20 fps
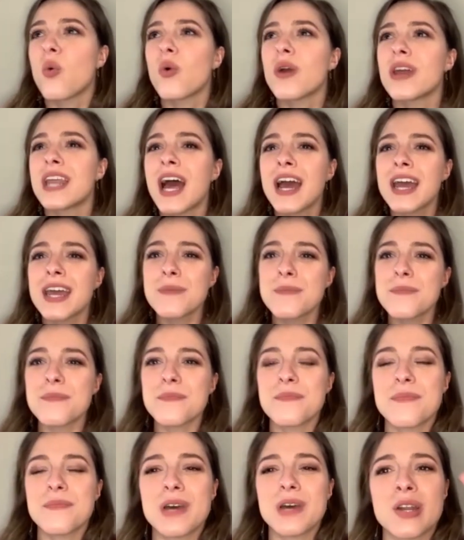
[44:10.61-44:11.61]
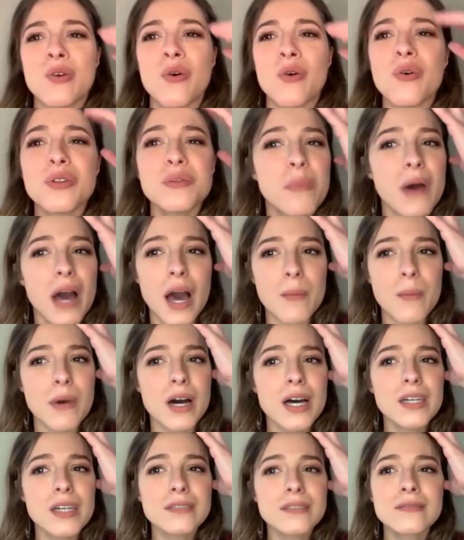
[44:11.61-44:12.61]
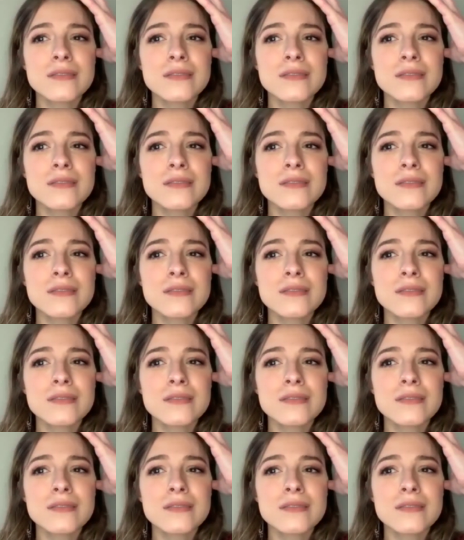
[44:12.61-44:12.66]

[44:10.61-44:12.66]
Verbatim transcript: when I am an old baba,